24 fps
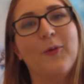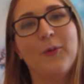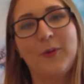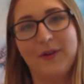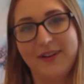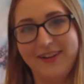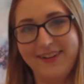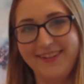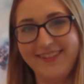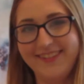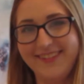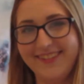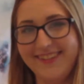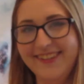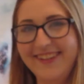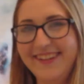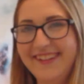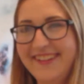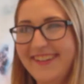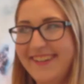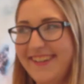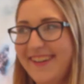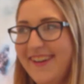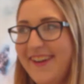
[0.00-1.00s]
works.
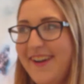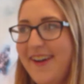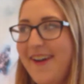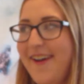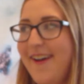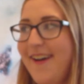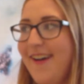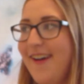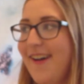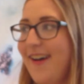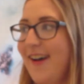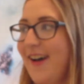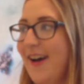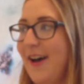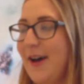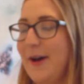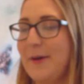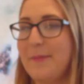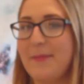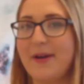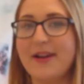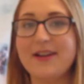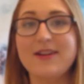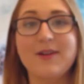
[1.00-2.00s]

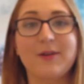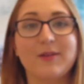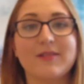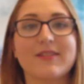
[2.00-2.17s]
I know